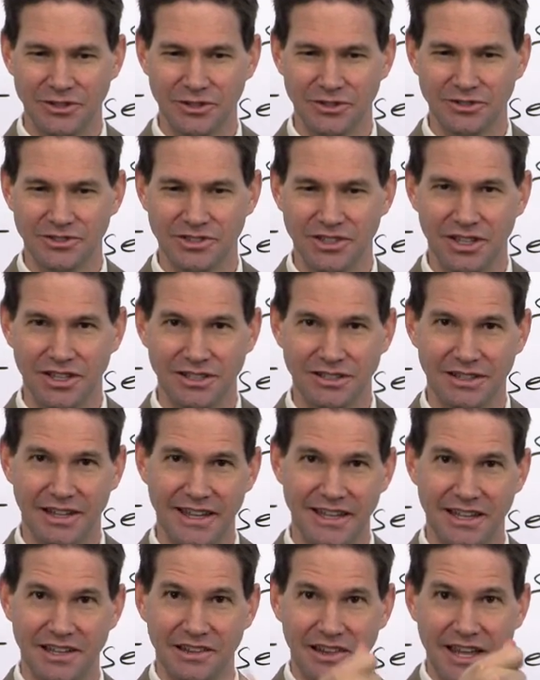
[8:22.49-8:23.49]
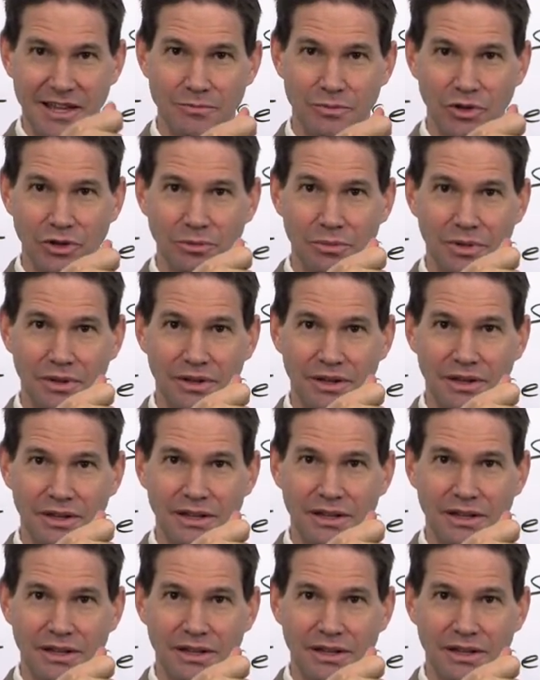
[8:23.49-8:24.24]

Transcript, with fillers: turns on like a light bulb,